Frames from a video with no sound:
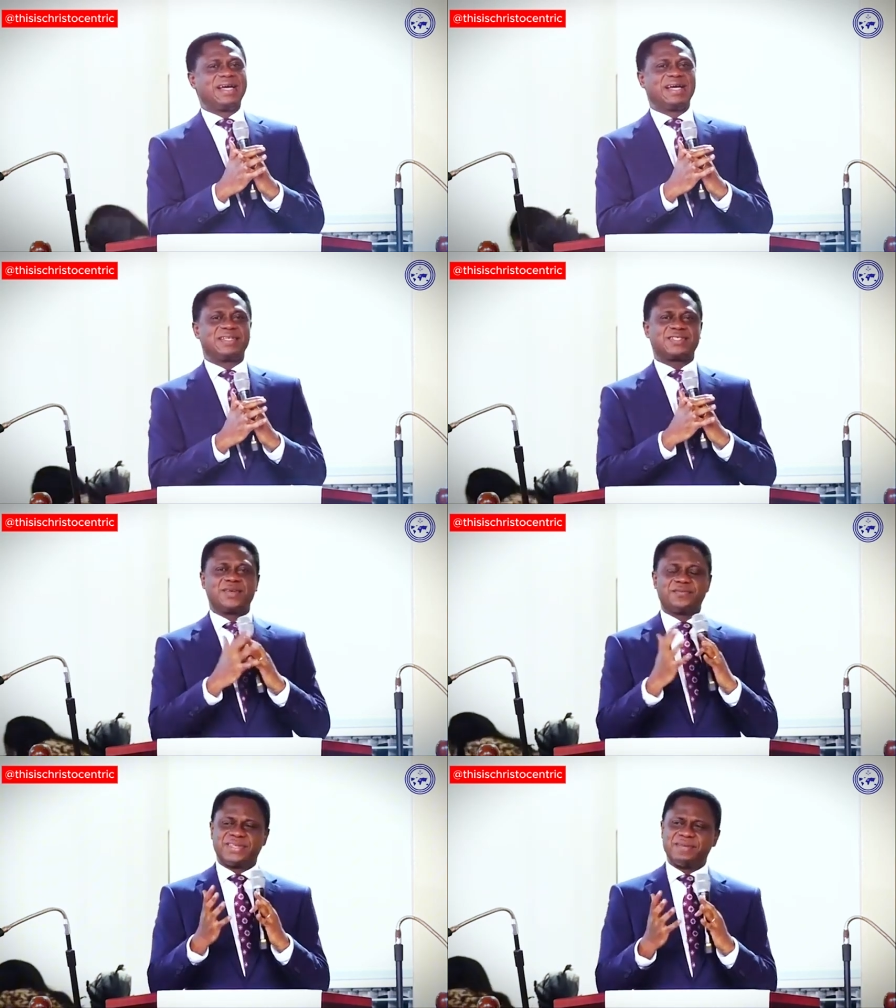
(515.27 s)
uh,
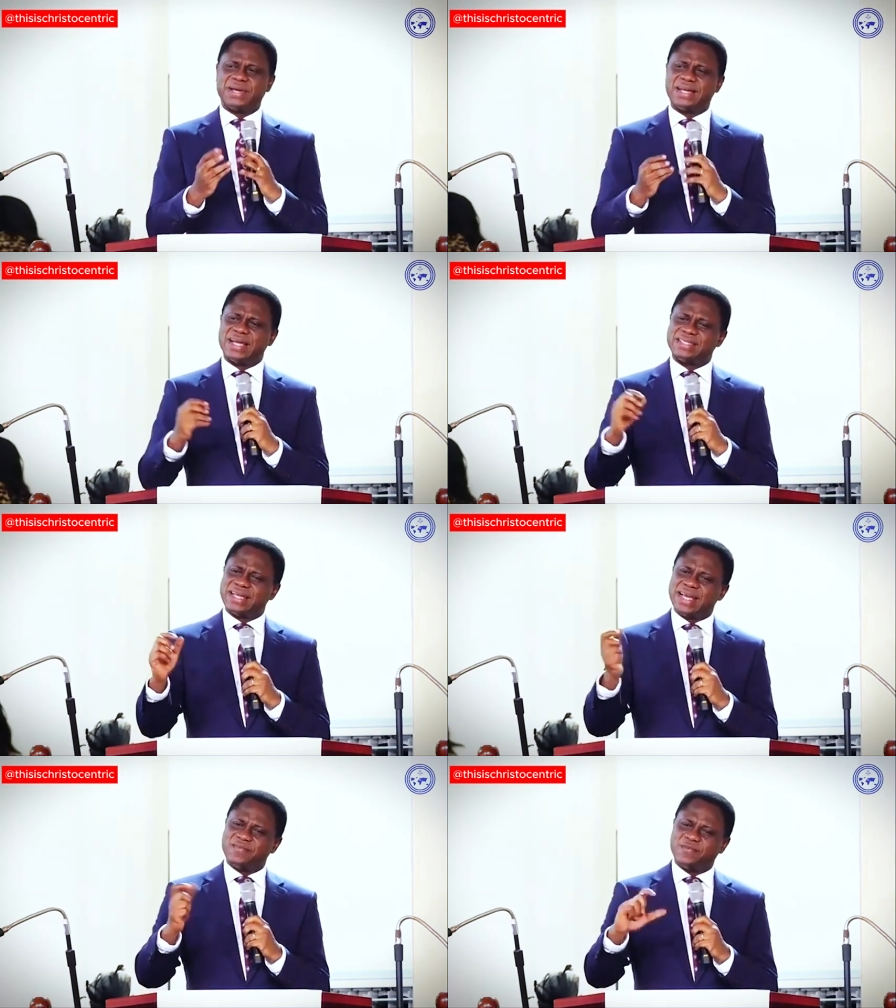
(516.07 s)
something, but
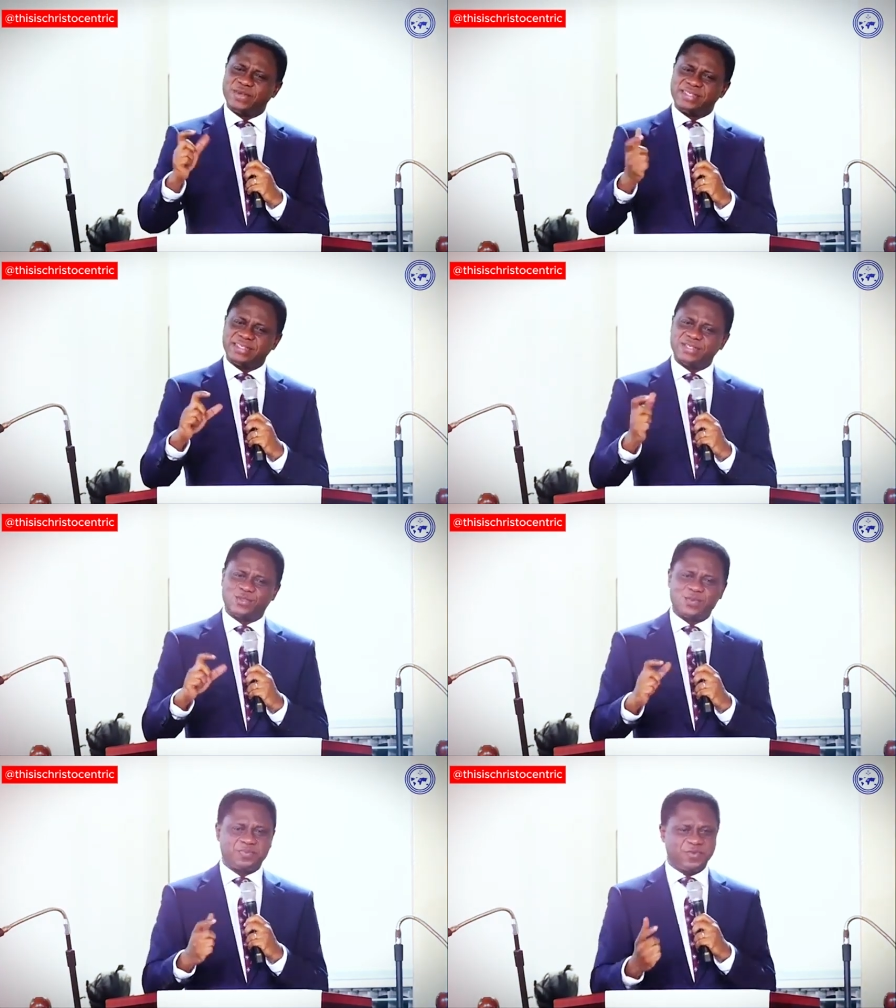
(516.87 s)
doesn't have
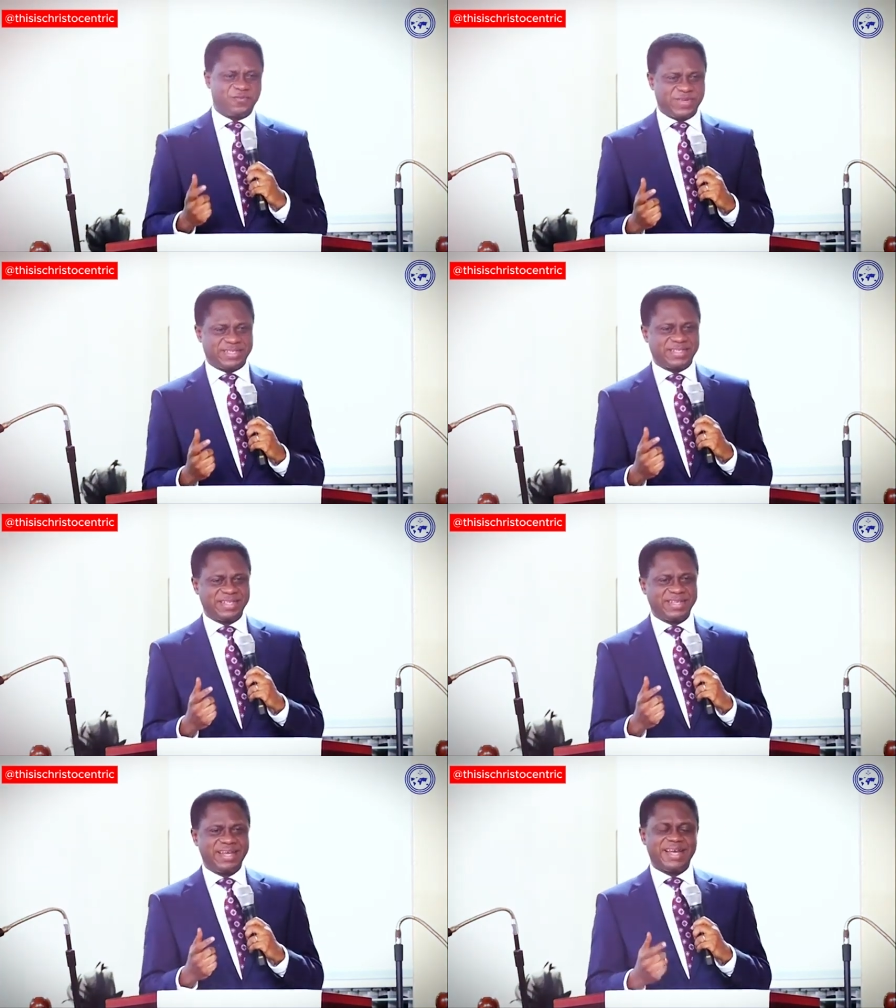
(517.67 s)
receipts to prove it.
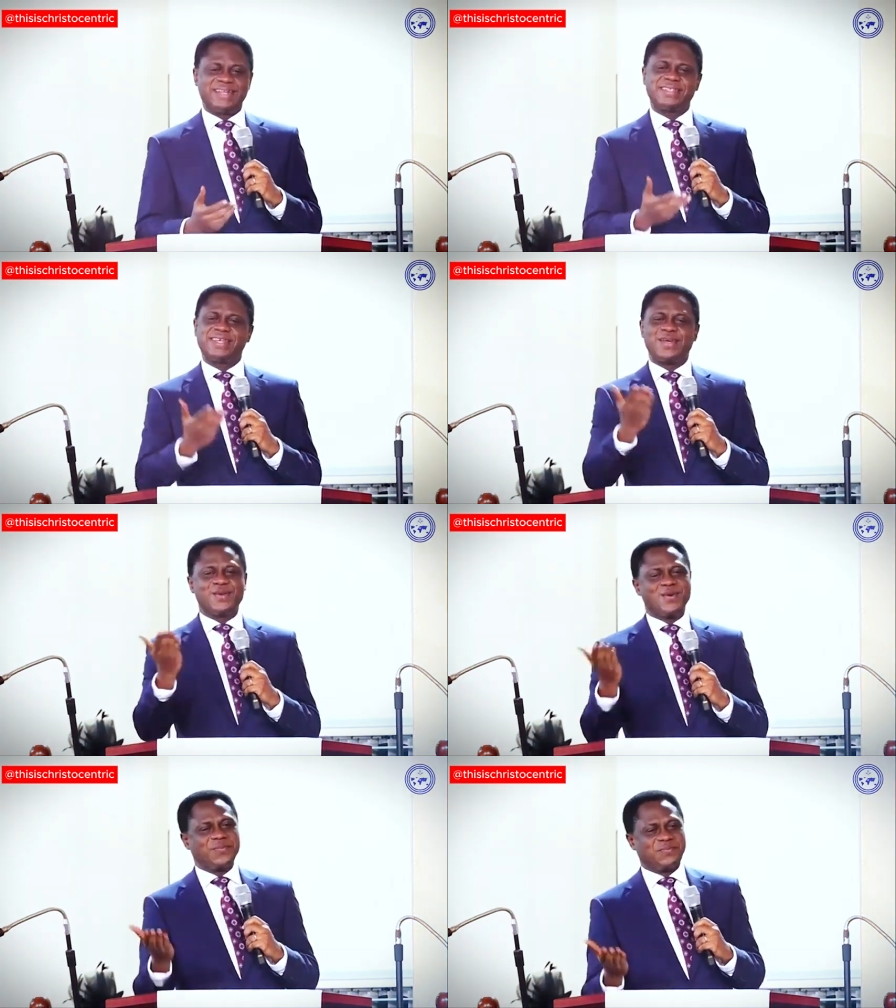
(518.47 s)
And this is a
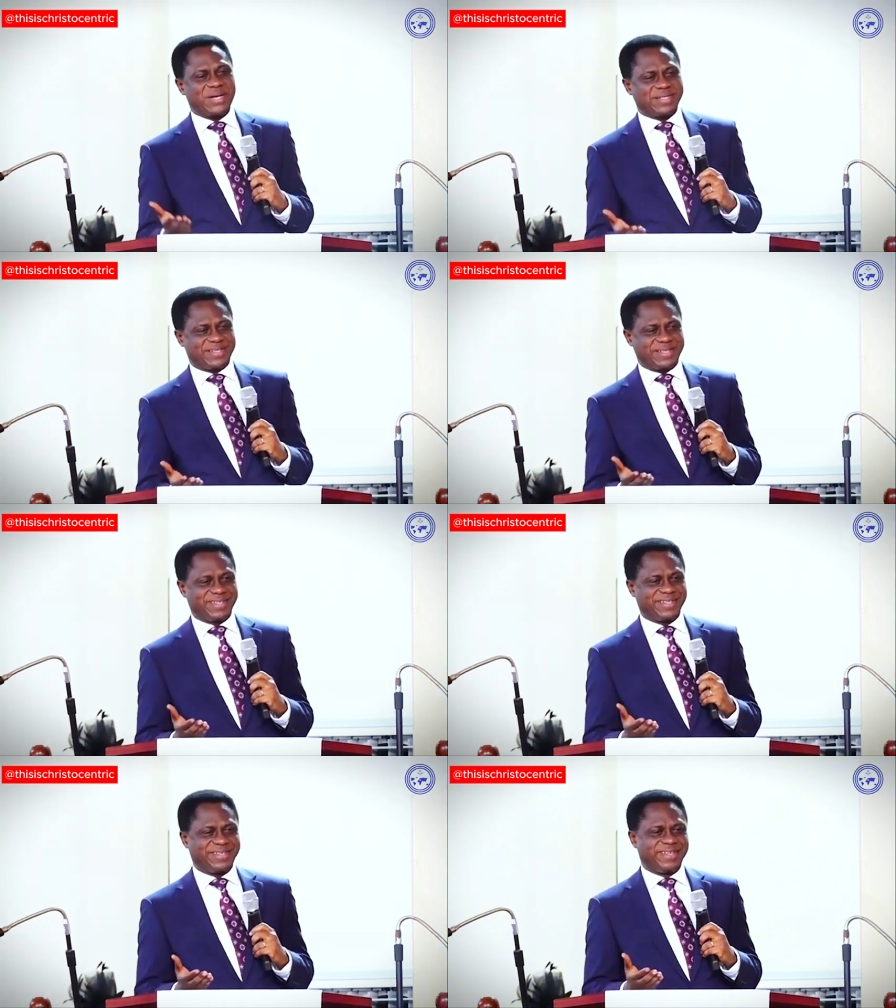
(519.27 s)
young pastor.
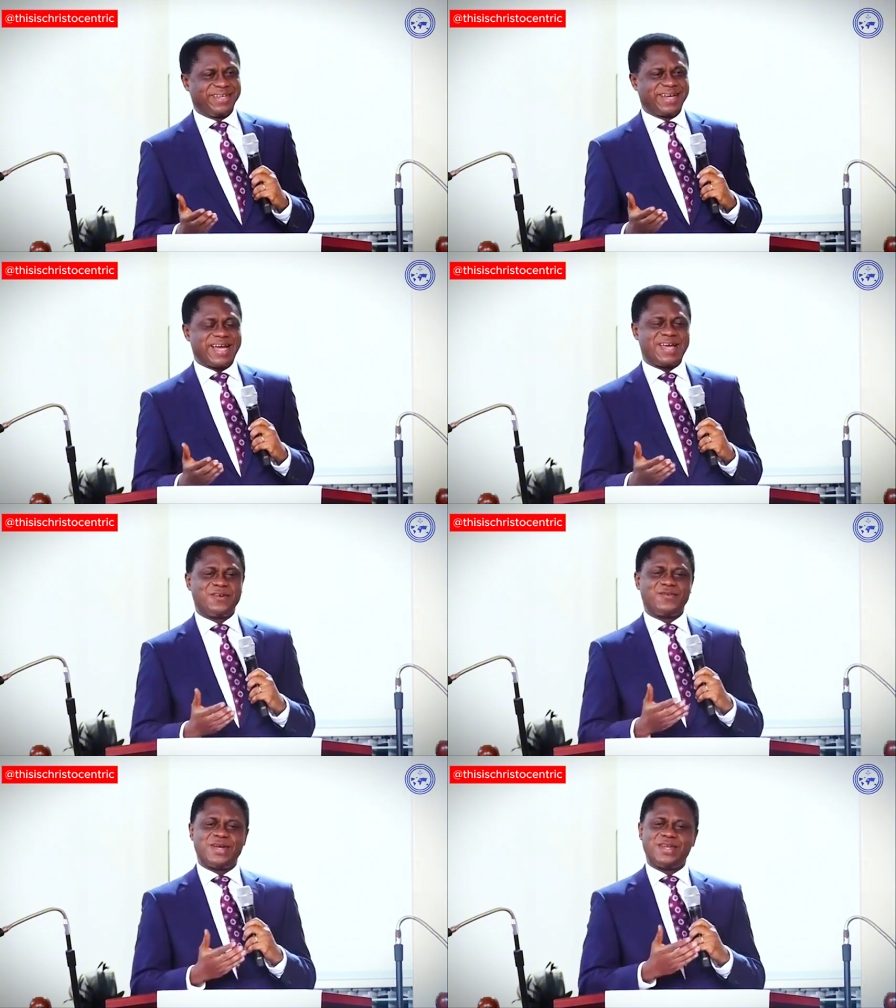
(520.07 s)

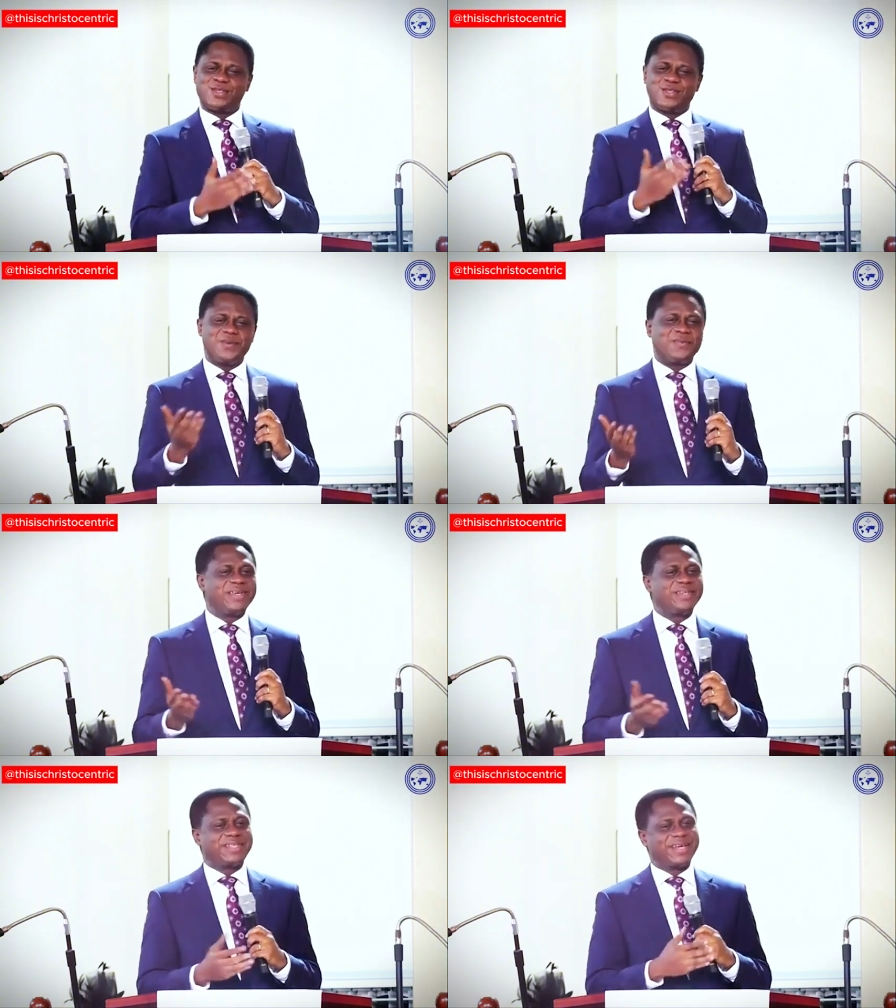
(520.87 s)
I, when he saw me,
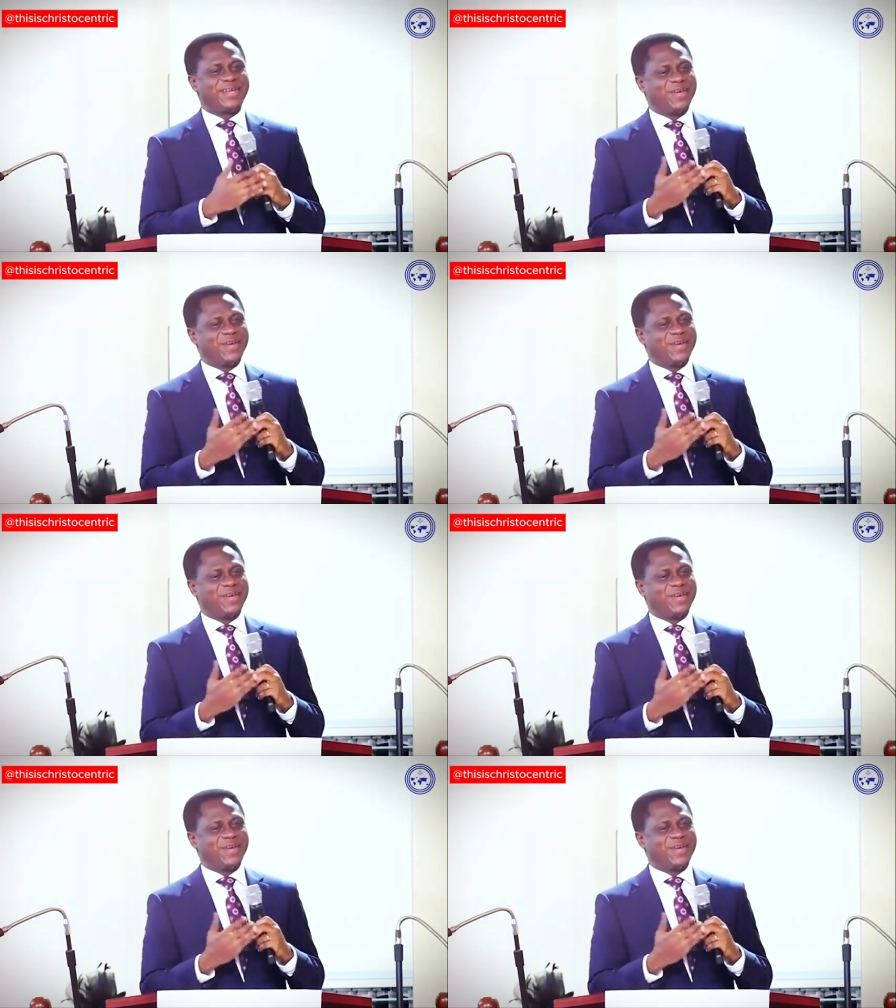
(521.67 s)
he started